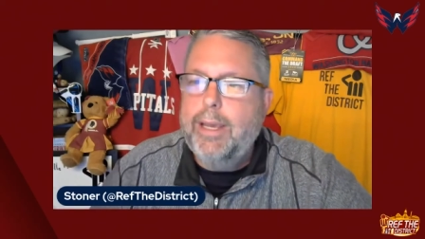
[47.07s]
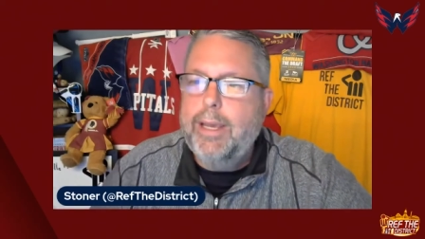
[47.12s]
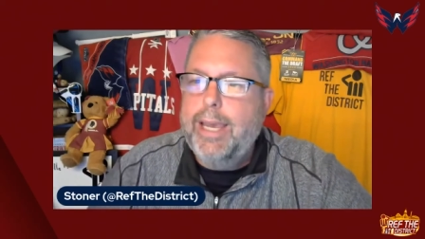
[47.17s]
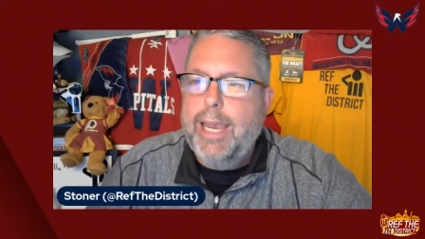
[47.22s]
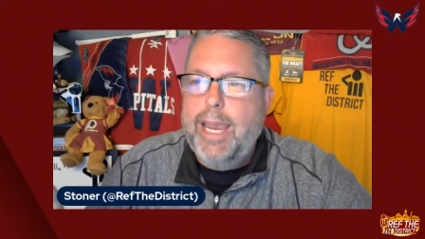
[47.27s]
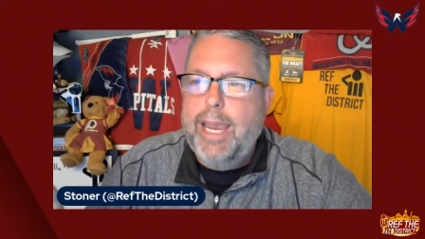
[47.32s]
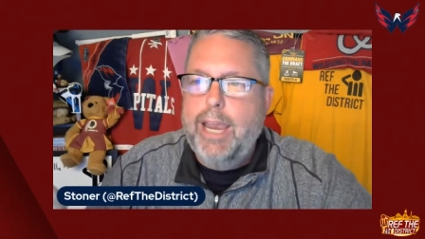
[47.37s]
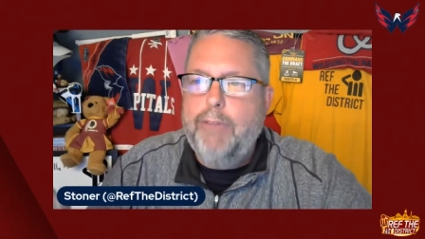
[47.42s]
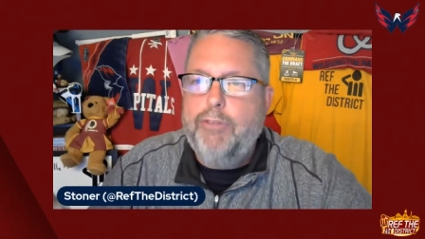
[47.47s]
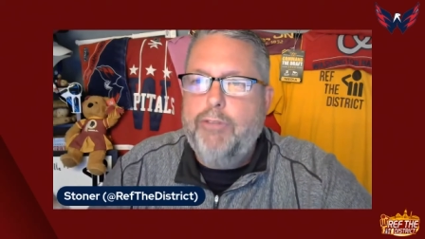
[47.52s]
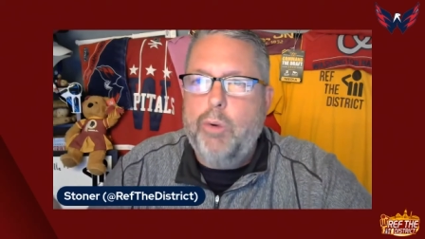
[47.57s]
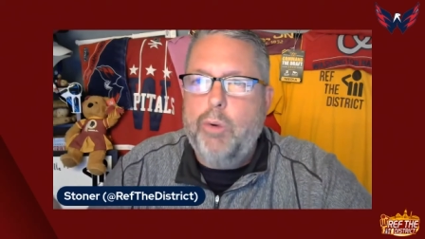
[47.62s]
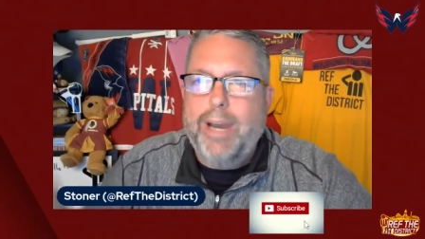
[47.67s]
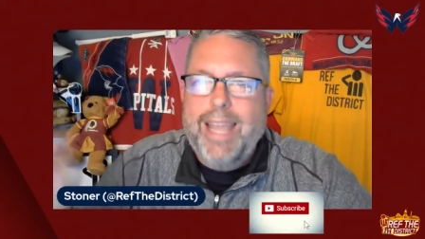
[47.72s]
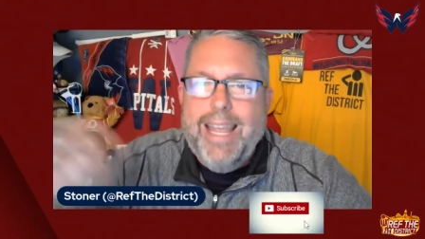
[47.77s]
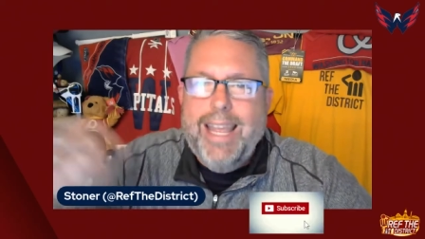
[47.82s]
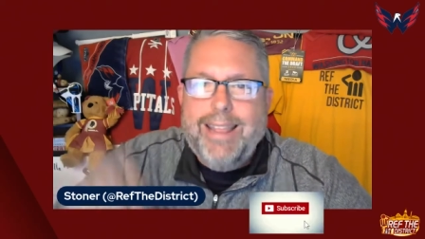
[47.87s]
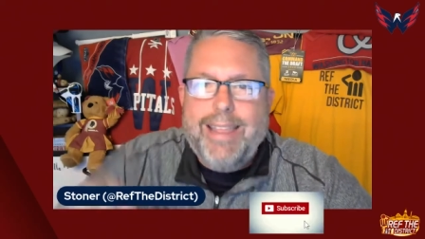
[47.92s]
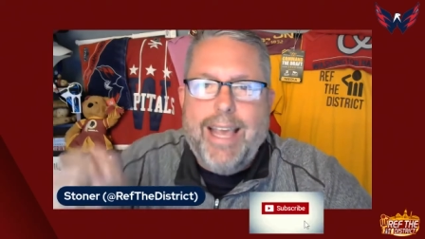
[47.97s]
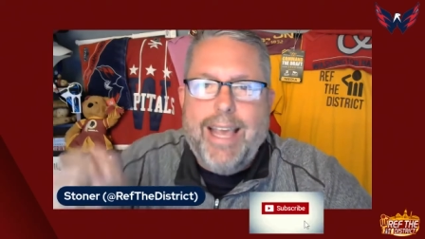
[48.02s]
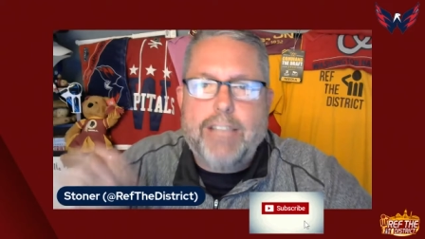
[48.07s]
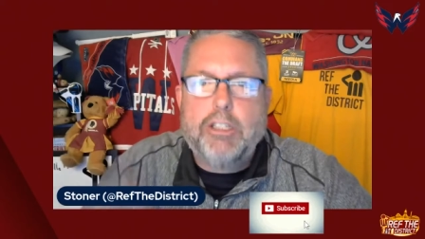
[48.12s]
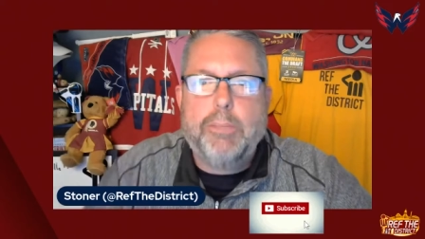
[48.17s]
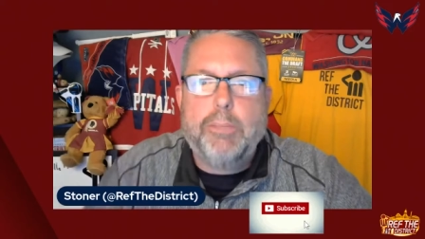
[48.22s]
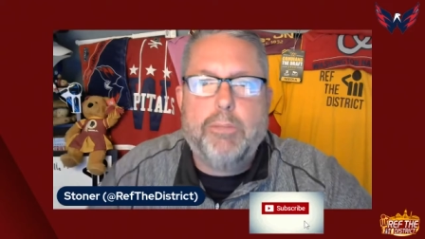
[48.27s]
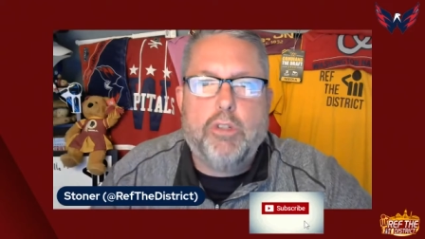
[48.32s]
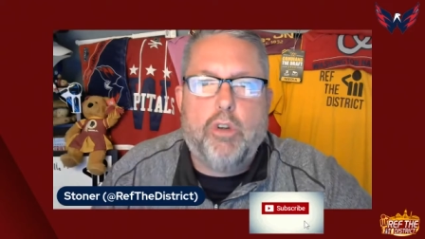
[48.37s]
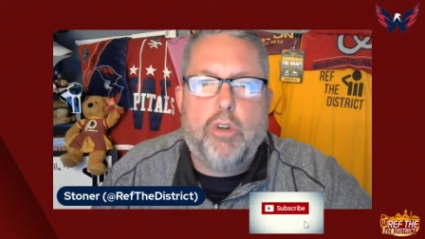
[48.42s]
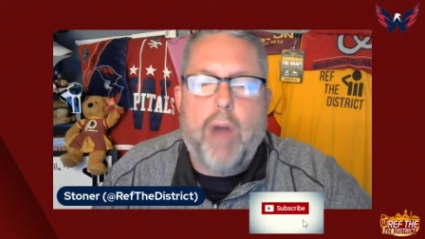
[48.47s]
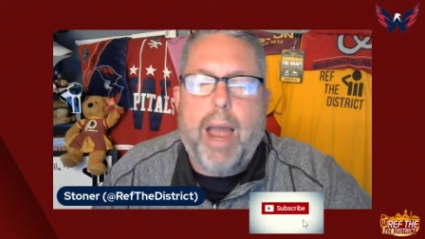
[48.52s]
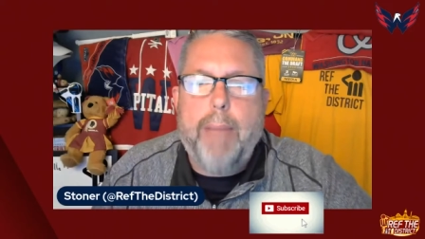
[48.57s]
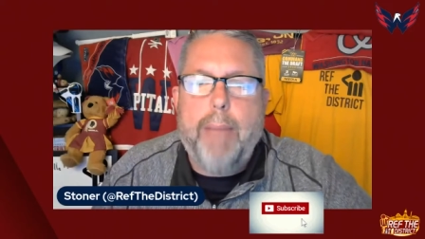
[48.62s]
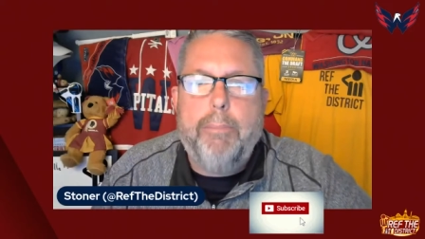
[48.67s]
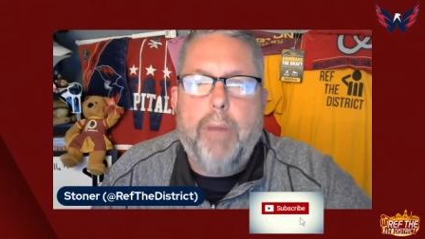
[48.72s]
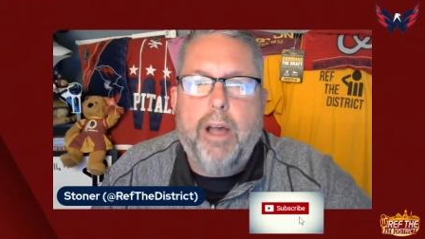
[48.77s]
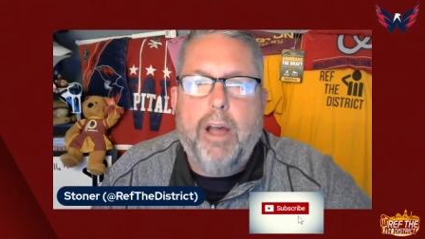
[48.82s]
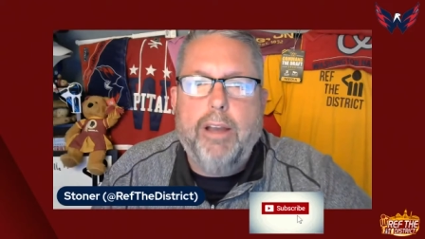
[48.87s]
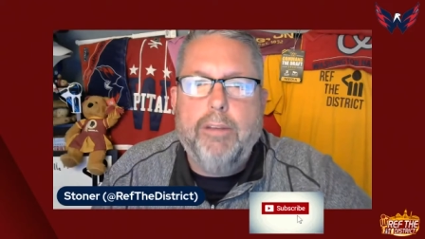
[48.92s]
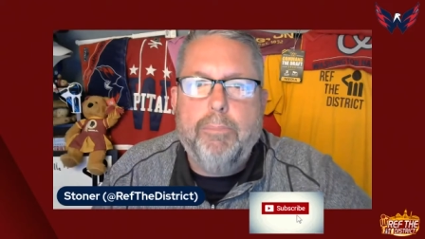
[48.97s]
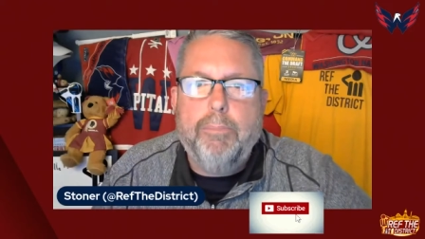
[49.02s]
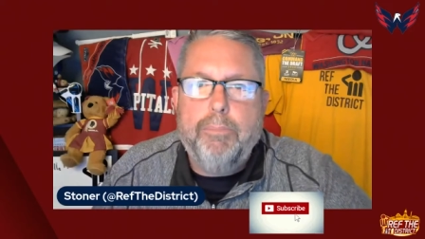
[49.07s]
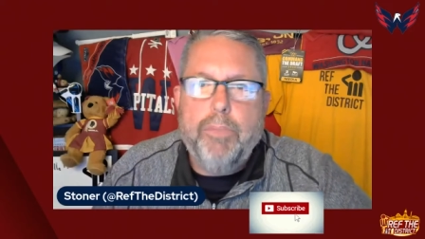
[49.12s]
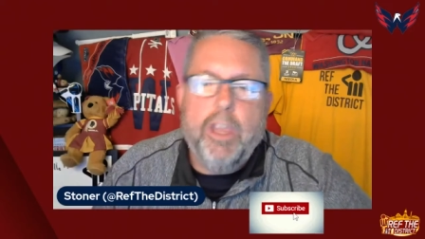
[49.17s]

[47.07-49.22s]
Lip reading: if you would hit that subscribe button,